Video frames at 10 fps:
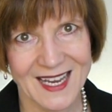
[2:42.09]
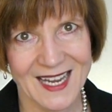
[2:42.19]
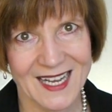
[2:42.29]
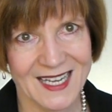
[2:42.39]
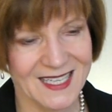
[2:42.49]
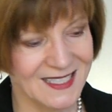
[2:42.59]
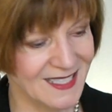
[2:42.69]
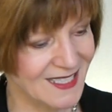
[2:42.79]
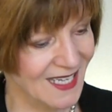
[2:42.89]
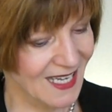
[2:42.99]

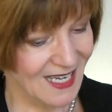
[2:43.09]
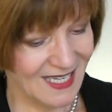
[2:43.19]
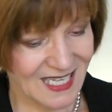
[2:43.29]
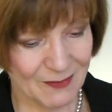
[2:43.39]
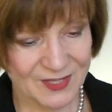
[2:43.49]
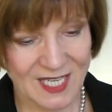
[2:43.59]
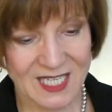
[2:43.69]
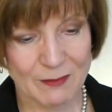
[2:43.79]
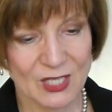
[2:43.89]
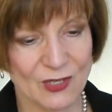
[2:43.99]
And keep
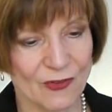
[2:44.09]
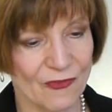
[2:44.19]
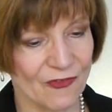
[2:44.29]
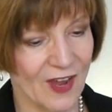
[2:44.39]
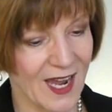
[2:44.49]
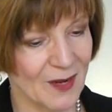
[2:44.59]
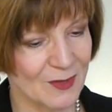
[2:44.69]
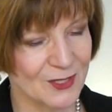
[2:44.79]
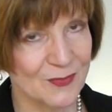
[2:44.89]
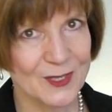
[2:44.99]
sending me your
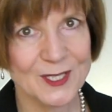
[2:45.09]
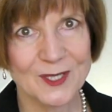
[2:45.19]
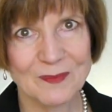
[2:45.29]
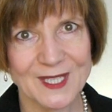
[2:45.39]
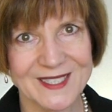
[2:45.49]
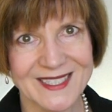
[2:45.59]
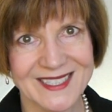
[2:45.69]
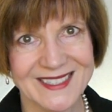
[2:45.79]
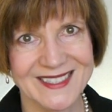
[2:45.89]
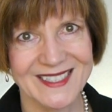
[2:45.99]
fabulous printed
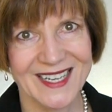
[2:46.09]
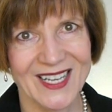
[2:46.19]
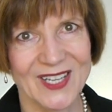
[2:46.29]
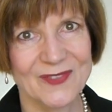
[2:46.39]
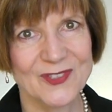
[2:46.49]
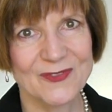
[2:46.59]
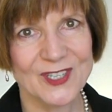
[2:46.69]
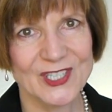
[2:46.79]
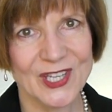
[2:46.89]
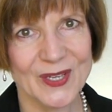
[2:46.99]
pieces. I love to
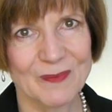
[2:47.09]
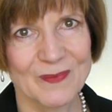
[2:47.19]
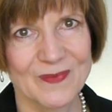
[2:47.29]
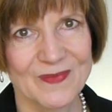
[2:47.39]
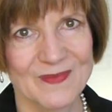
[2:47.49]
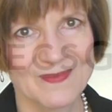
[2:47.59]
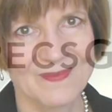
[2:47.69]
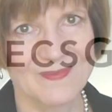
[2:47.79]
feature them.